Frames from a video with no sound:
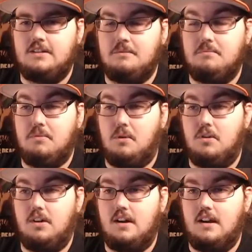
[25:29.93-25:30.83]

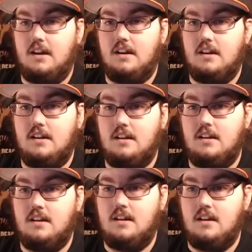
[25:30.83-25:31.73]
Deborah.
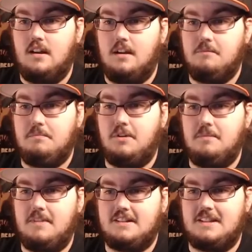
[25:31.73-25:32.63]
I'm gonna put
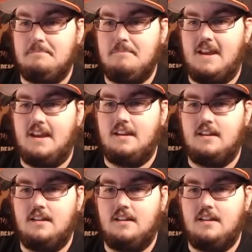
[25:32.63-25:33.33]
him next to Meh.